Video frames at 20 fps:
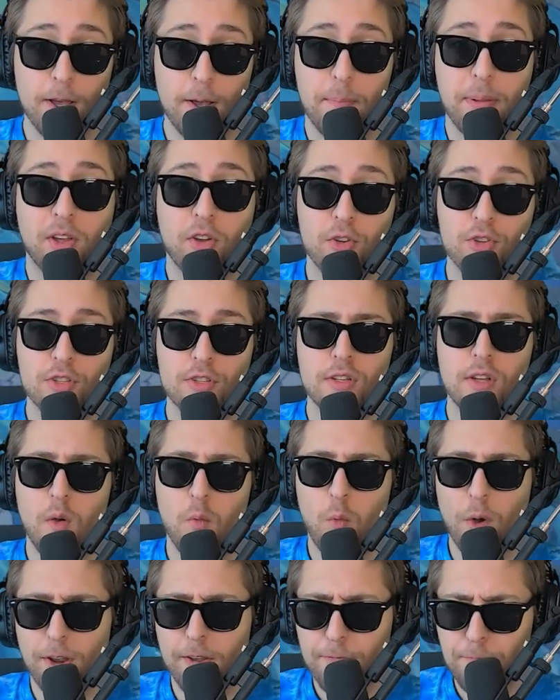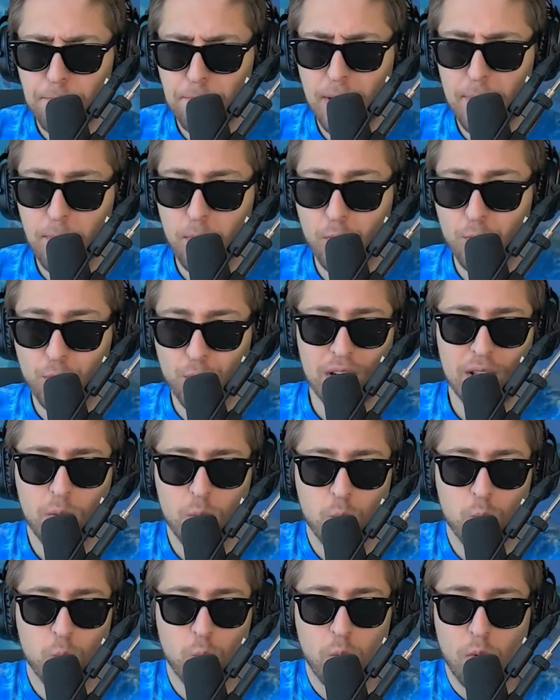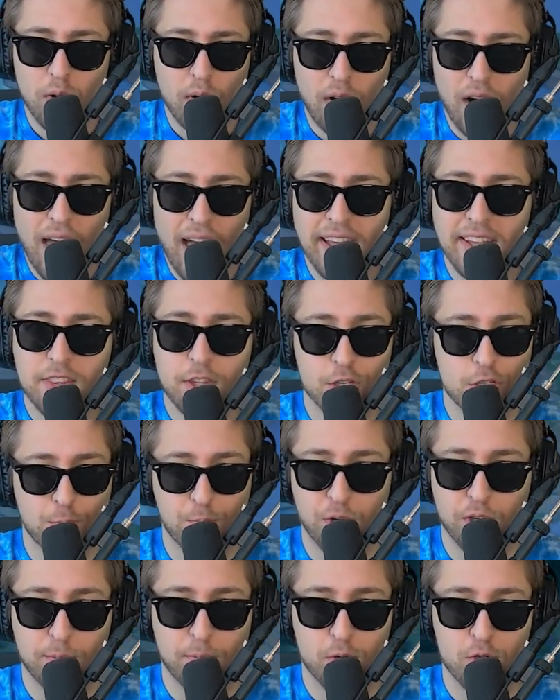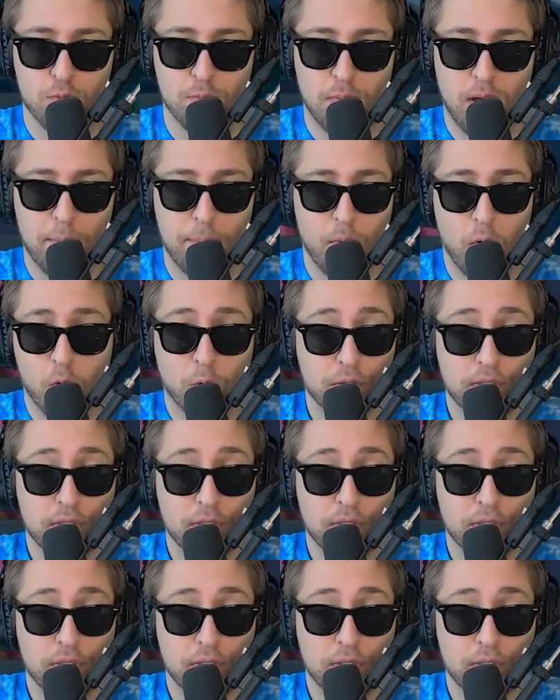Because what if people really like the Spirit Blossom map, or